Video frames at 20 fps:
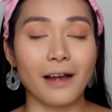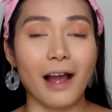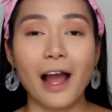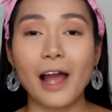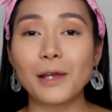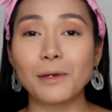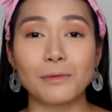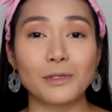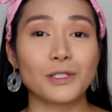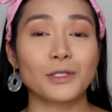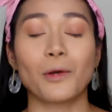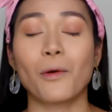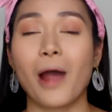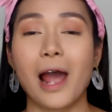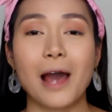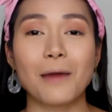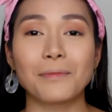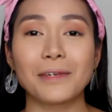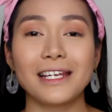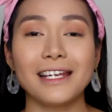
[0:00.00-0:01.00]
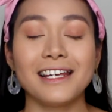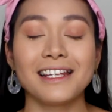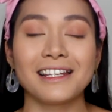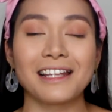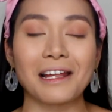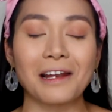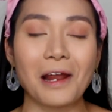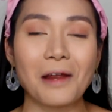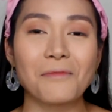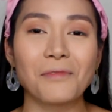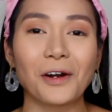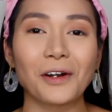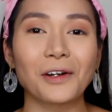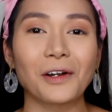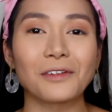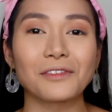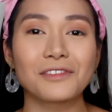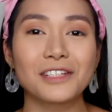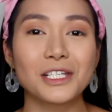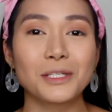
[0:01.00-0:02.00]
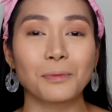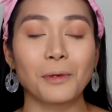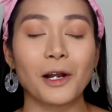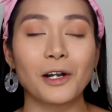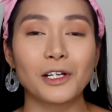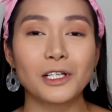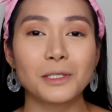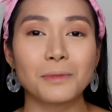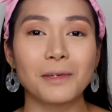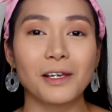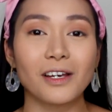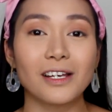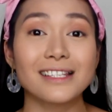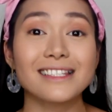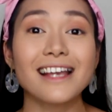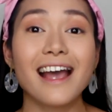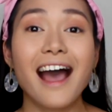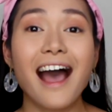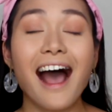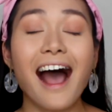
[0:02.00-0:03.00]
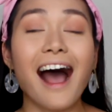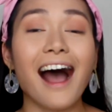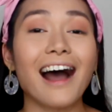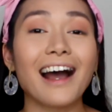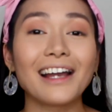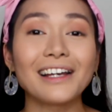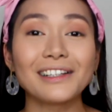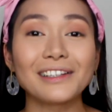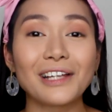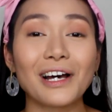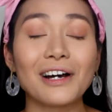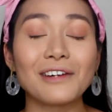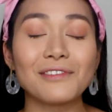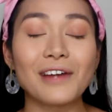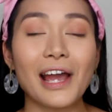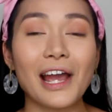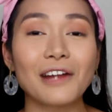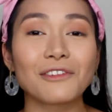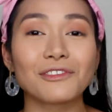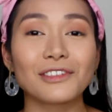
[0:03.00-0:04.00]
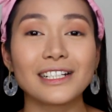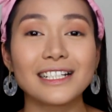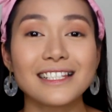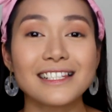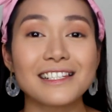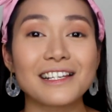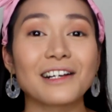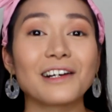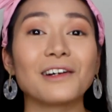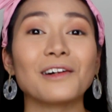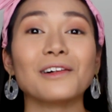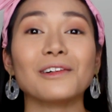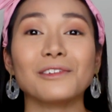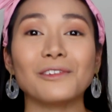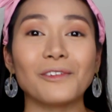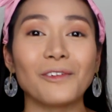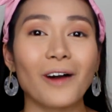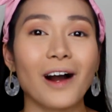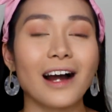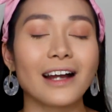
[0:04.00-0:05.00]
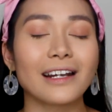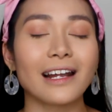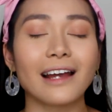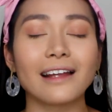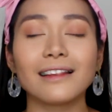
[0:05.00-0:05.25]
I am so happy that I bought all these products because I love every single one.